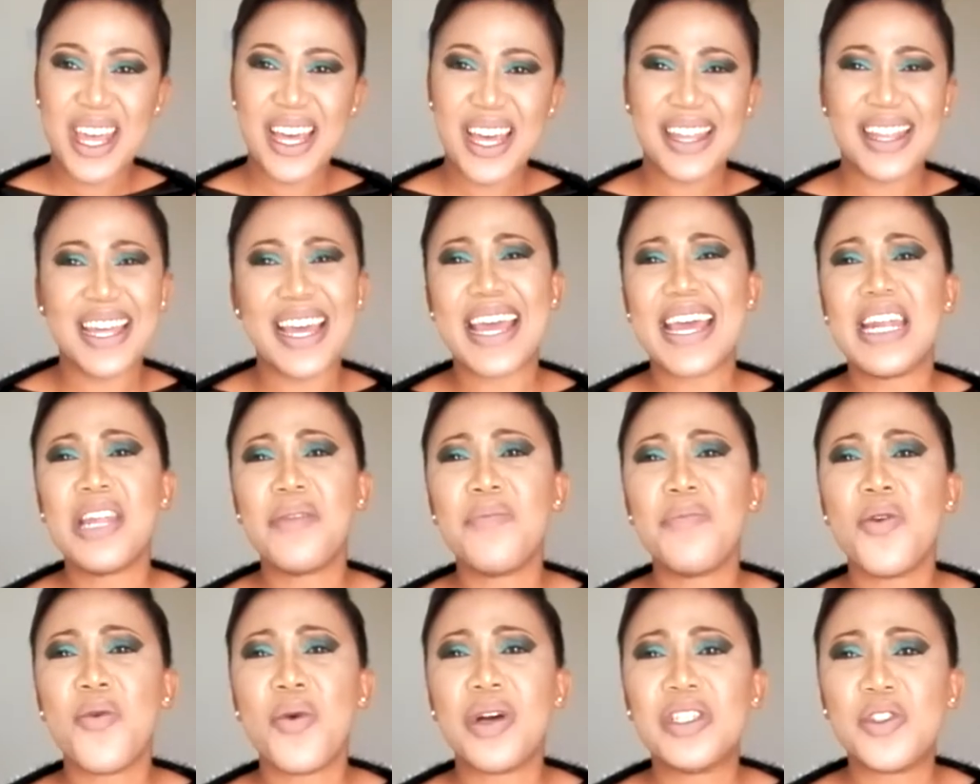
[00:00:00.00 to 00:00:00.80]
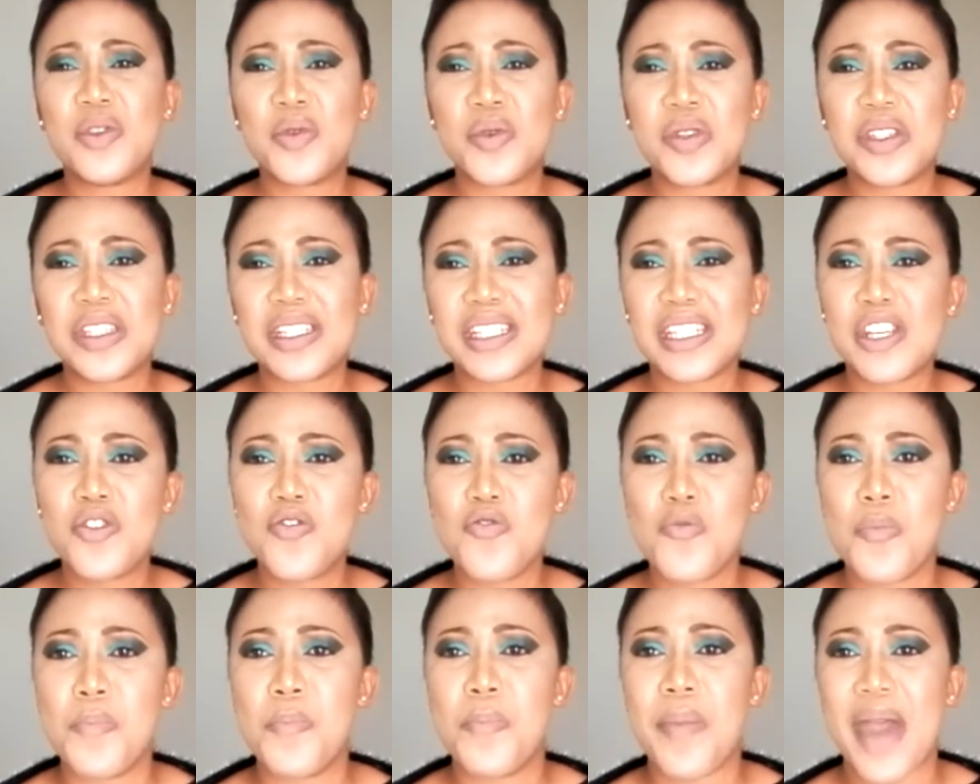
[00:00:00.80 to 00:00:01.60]
The enemy wants to see
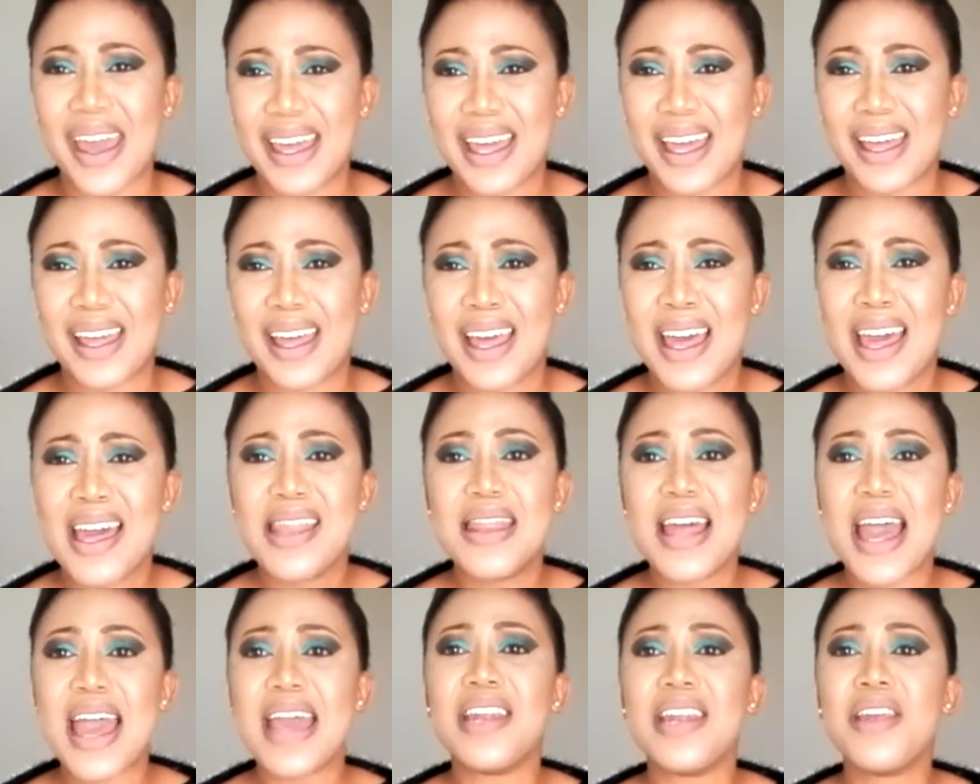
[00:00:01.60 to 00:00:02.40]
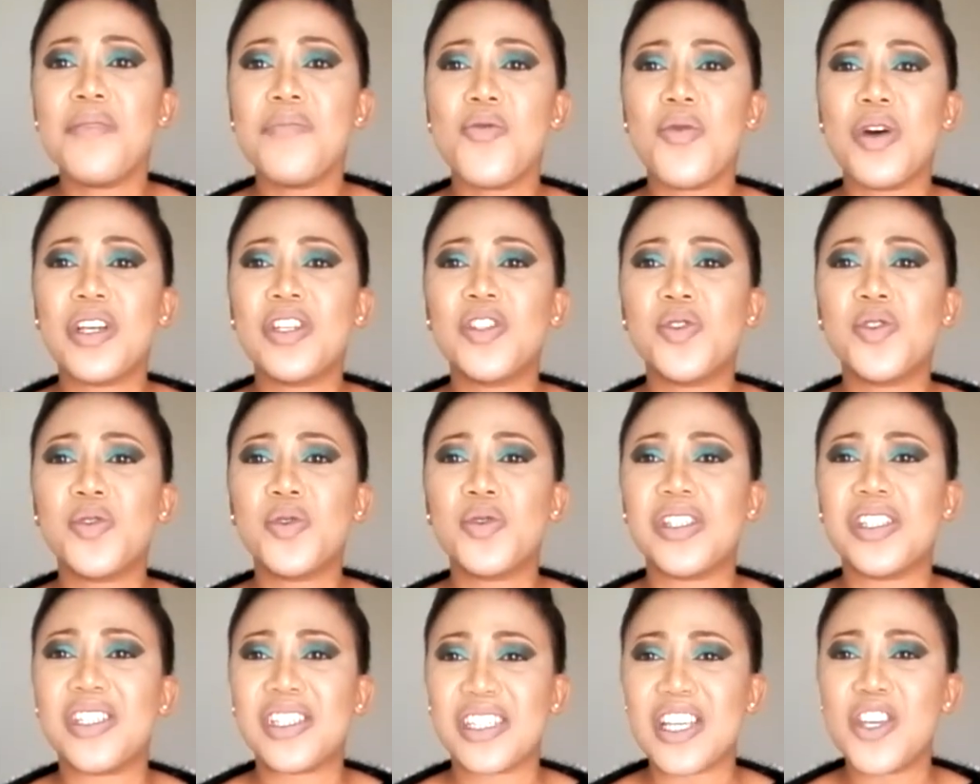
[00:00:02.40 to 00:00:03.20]
you begging. The enemy wants to
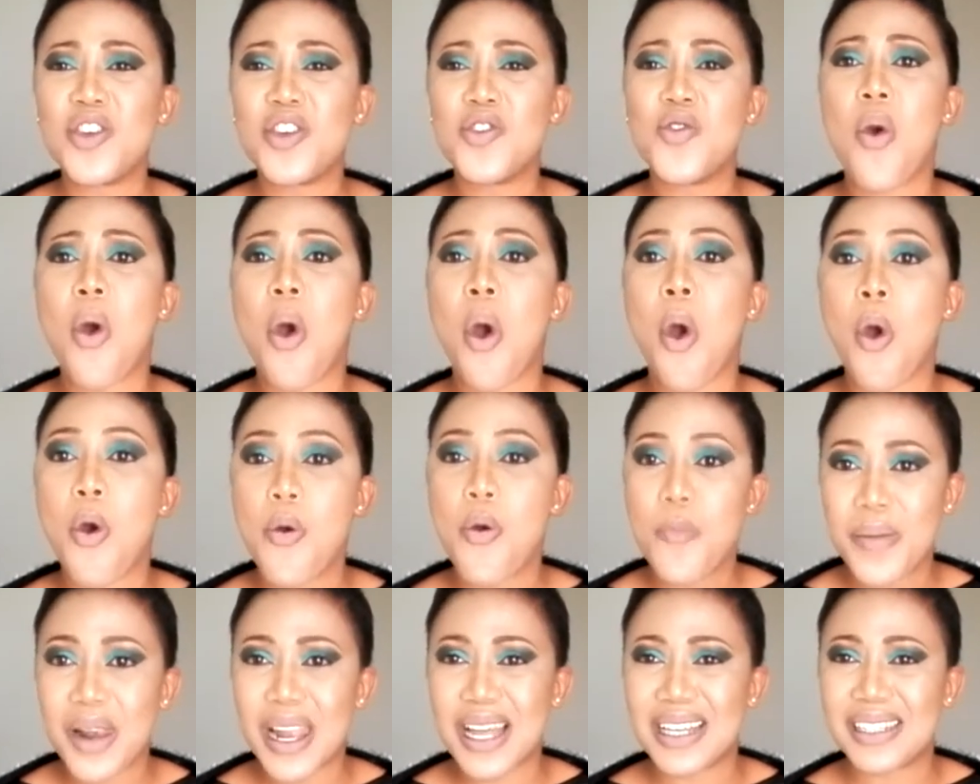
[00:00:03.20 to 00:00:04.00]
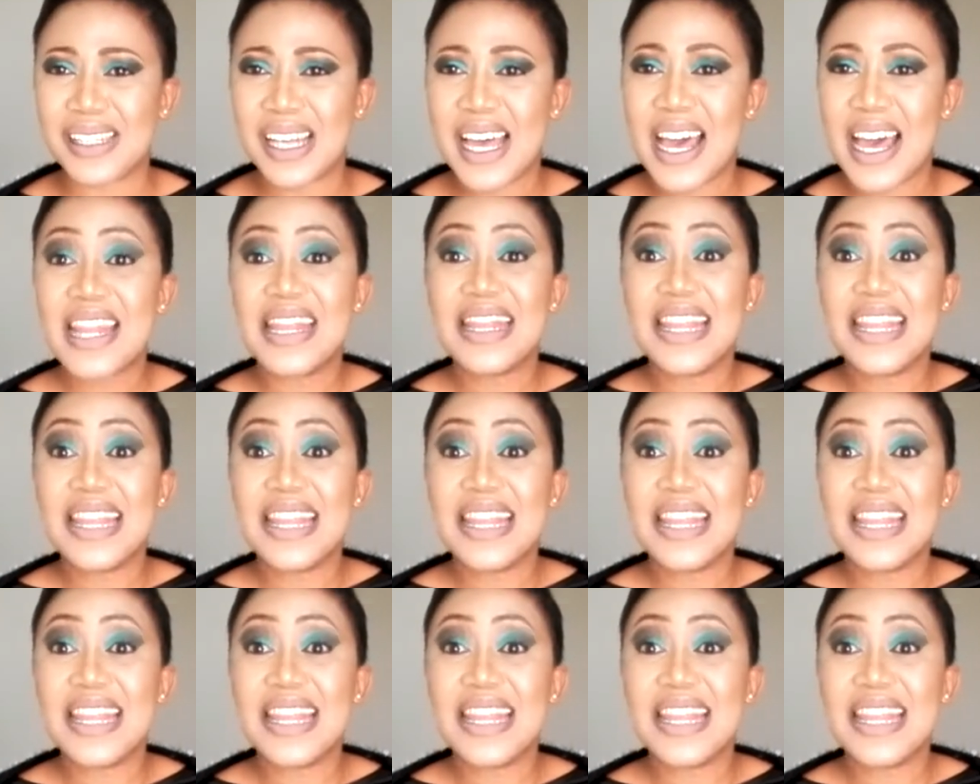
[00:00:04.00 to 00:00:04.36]
see you hopeless.